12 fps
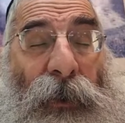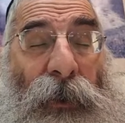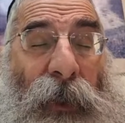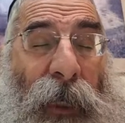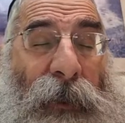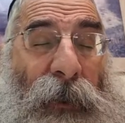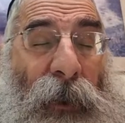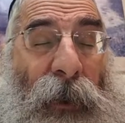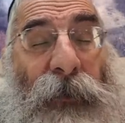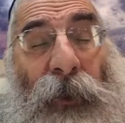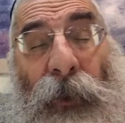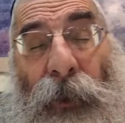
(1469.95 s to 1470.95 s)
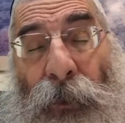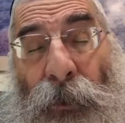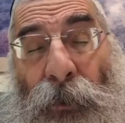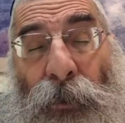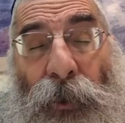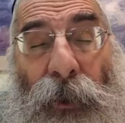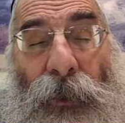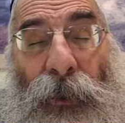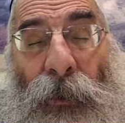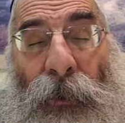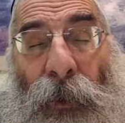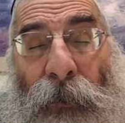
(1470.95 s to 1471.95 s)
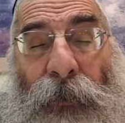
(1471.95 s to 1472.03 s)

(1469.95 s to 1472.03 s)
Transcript: So that's Lavan in Kedusha. So